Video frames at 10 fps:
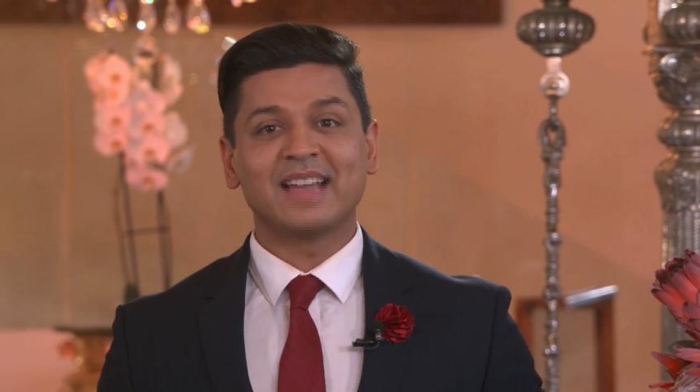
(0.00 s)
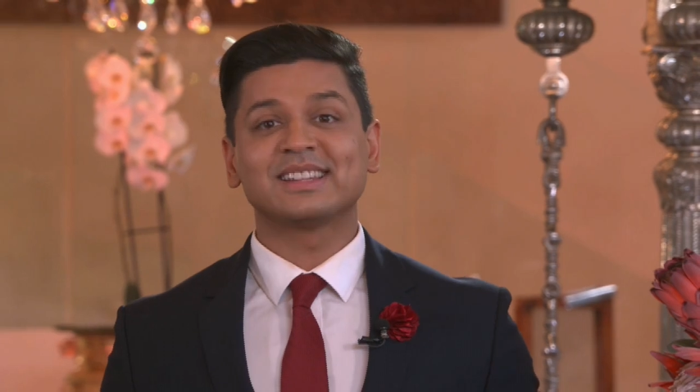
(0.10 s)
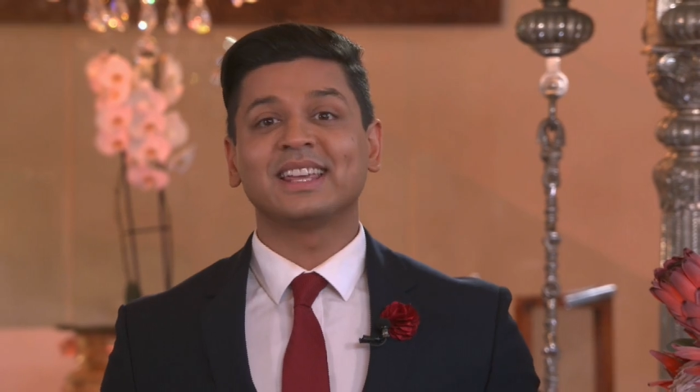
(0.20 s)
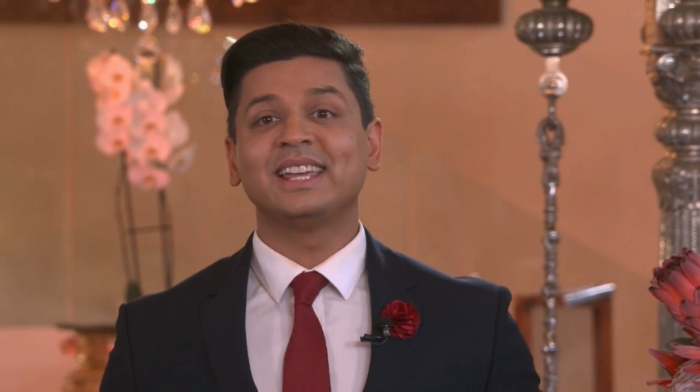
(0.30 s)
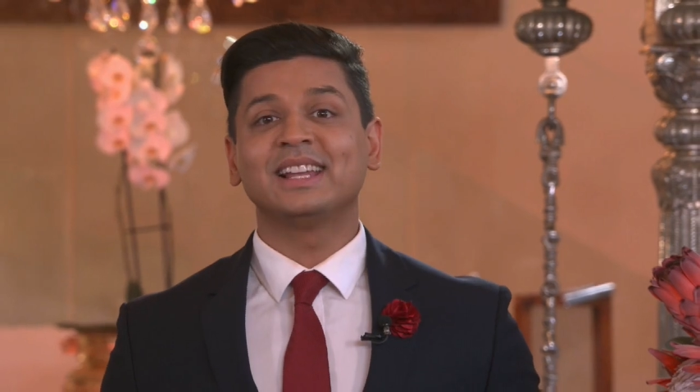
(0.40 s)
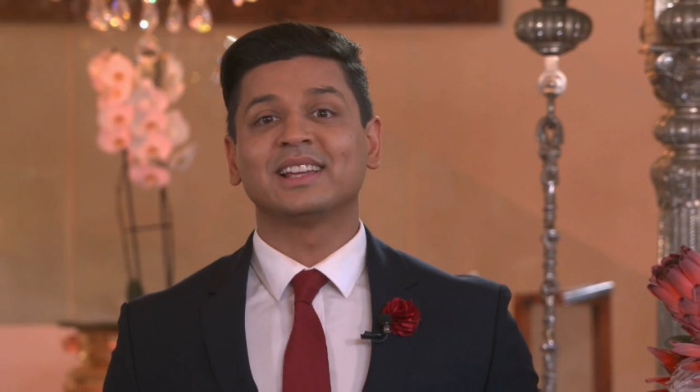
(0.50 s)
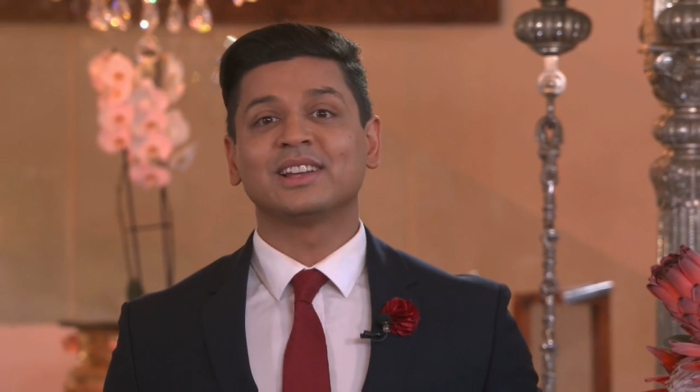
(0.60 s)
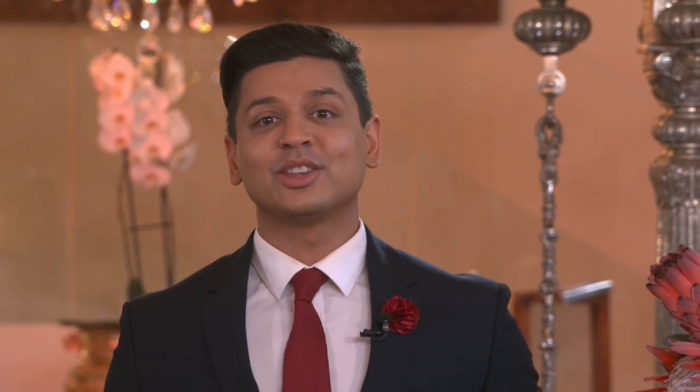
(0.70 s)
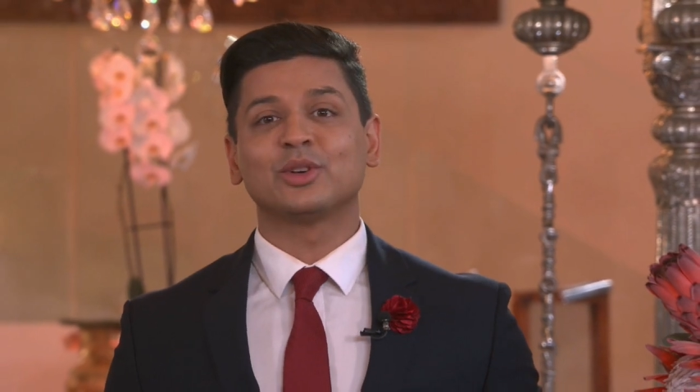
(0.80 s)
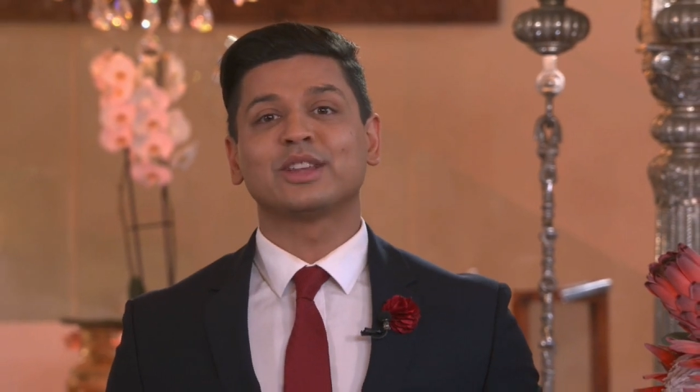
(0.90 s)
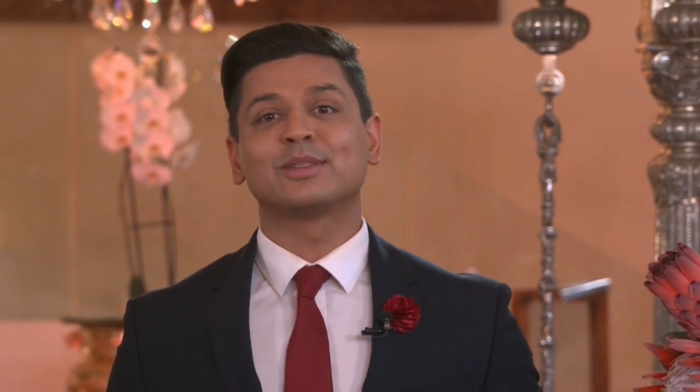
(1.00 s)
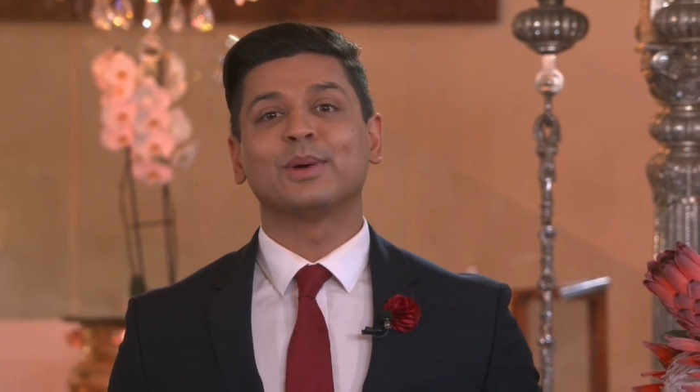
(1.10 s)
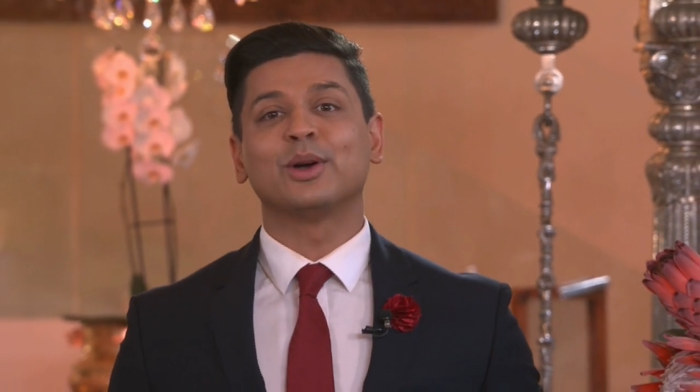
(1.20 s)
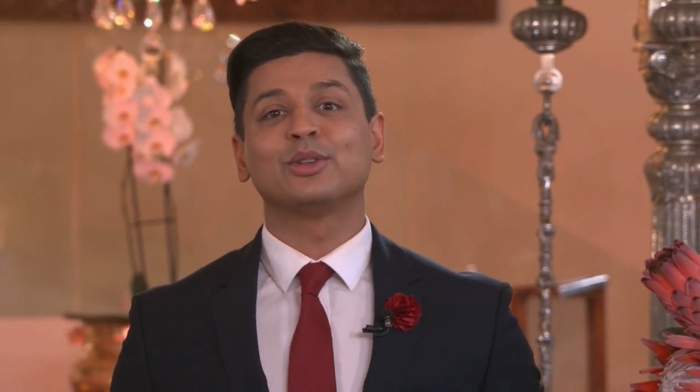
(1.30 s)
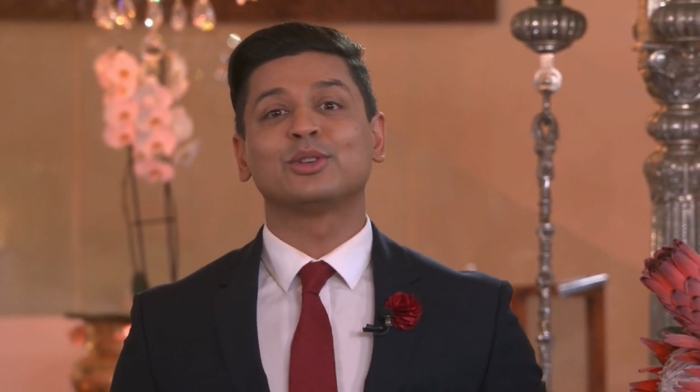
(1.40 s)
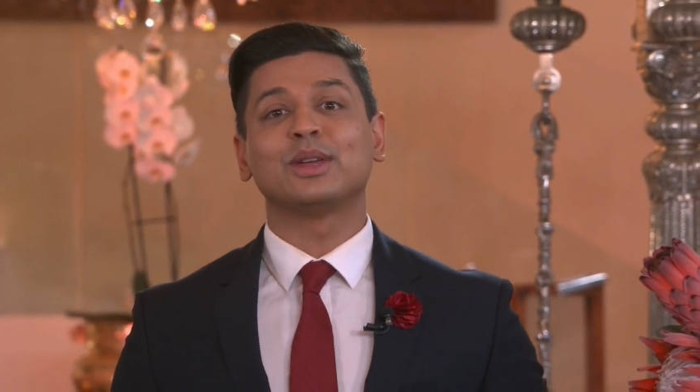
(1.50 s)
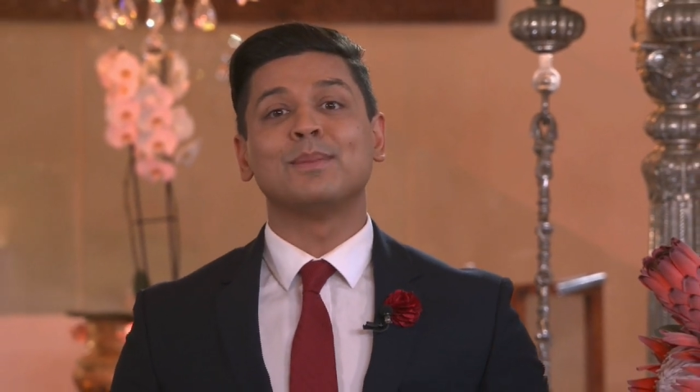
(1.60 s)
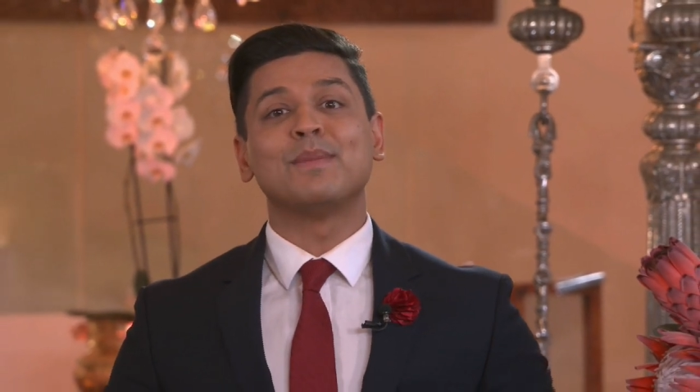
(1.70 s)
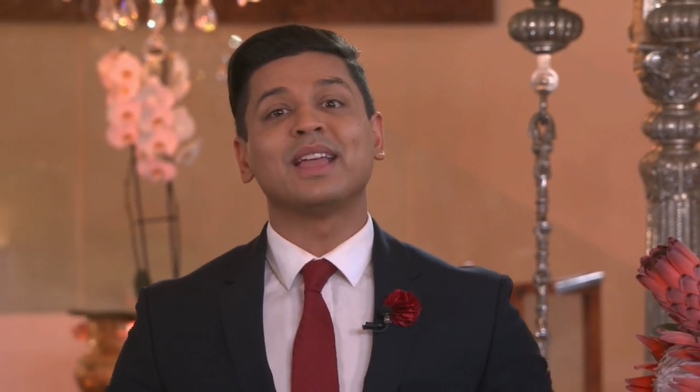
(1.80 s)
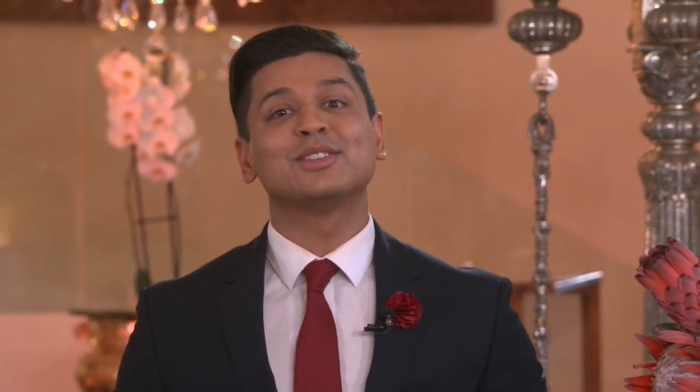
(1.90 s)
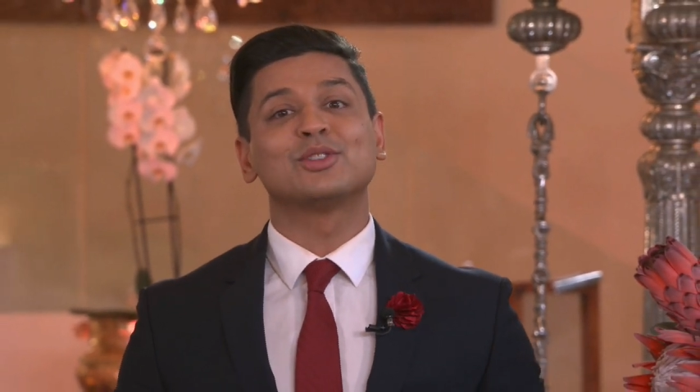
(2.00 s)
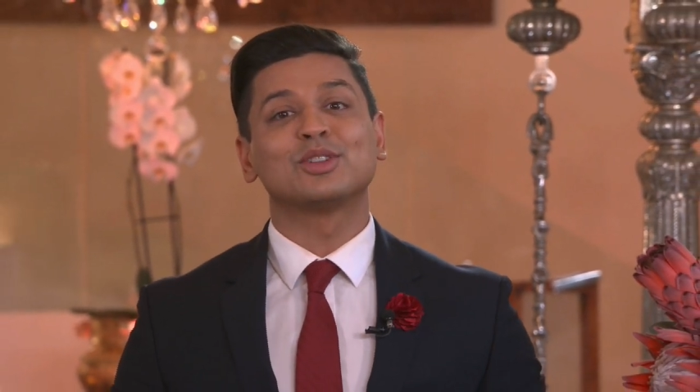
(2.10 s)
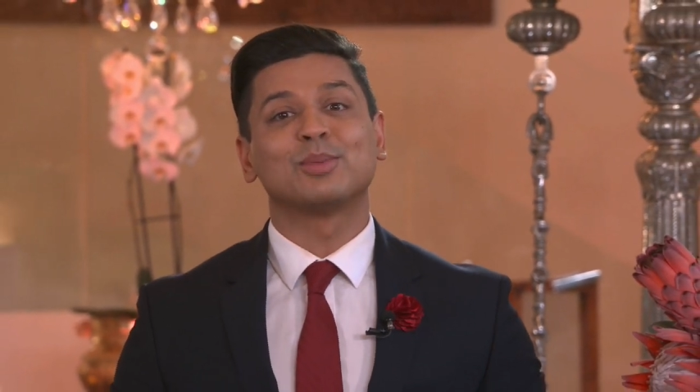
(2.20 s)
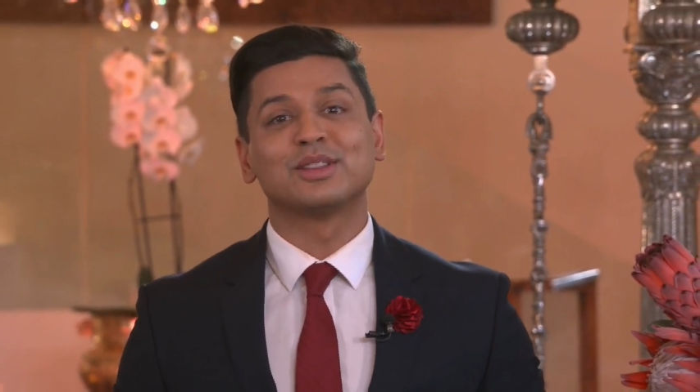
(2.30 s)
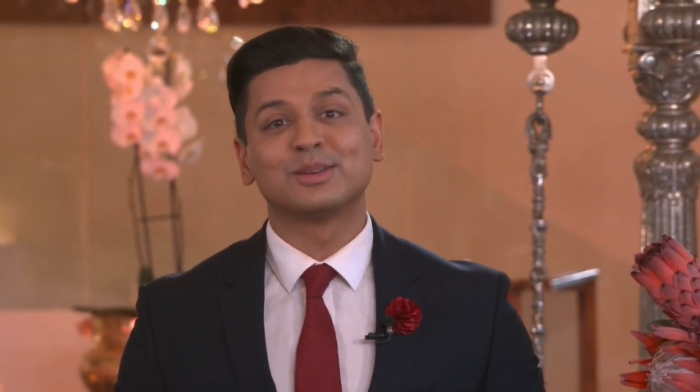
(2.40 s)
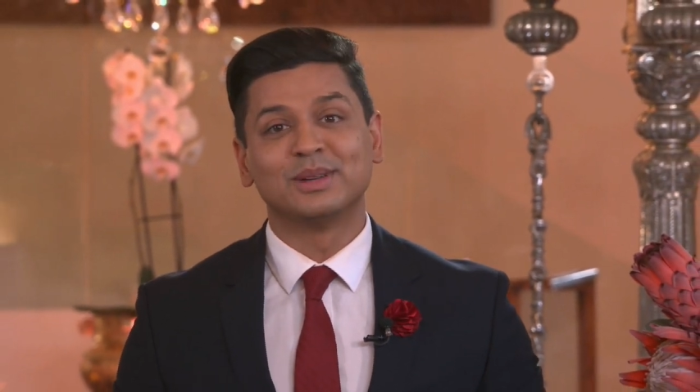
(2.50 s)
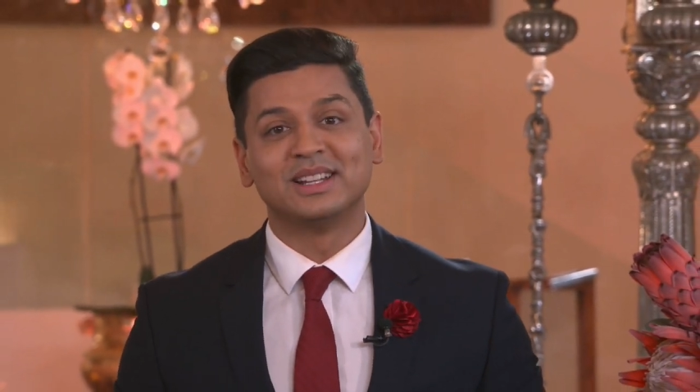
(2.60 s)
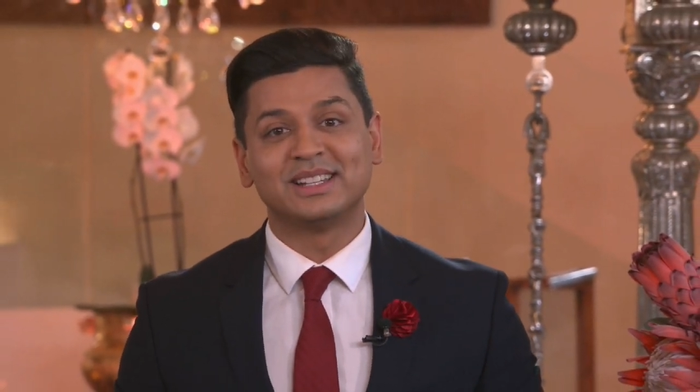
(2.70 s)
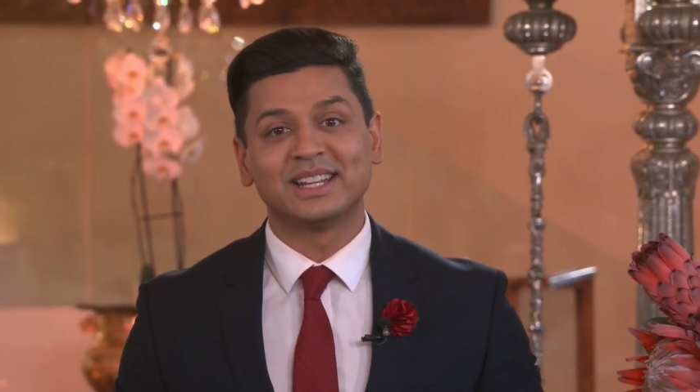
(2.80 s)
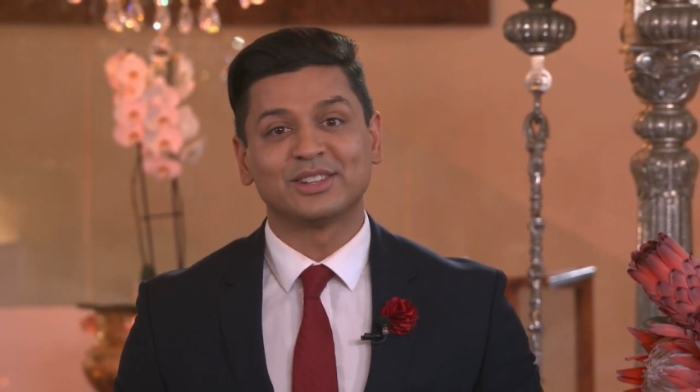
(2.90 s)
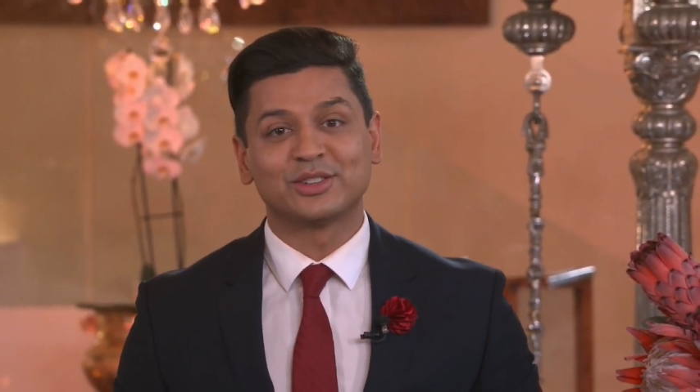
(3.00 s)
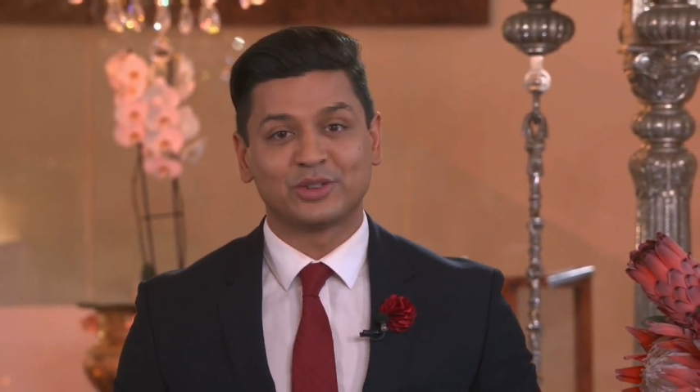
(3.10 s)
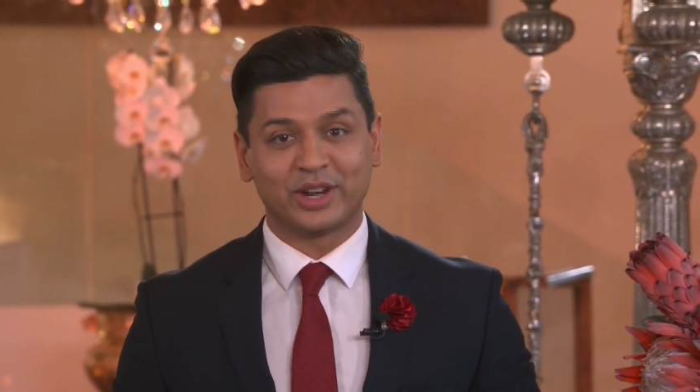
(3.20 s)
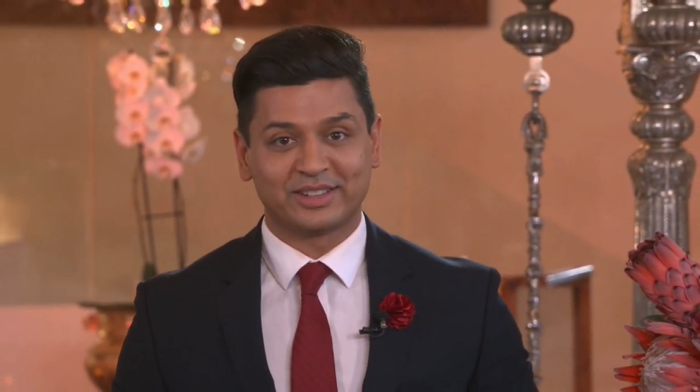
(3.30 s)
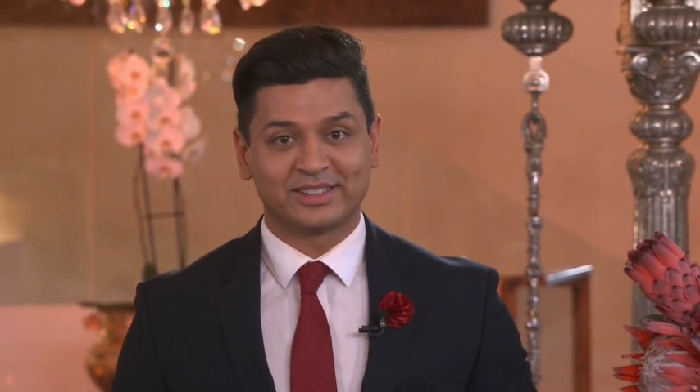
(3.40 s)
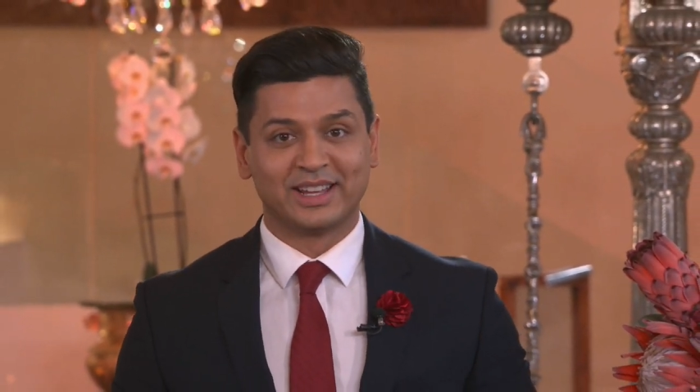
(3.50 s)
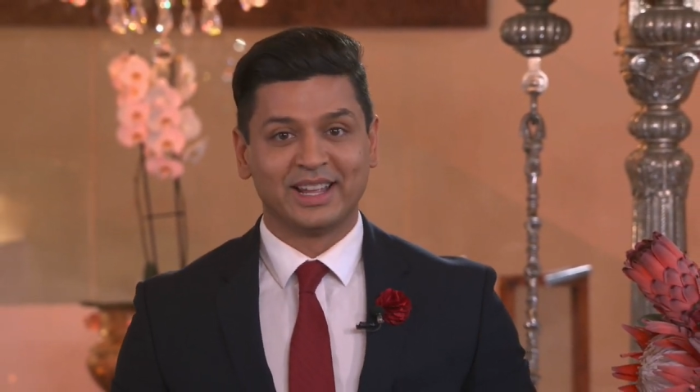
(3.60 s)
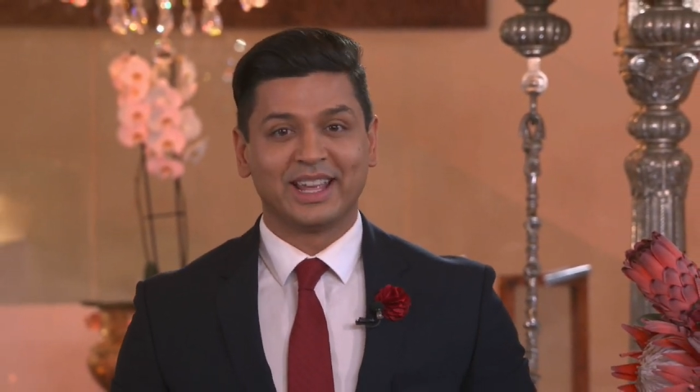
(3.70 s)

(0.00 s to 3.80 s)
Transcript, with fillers: As a healer, you're exposed to immense responsibility and stress,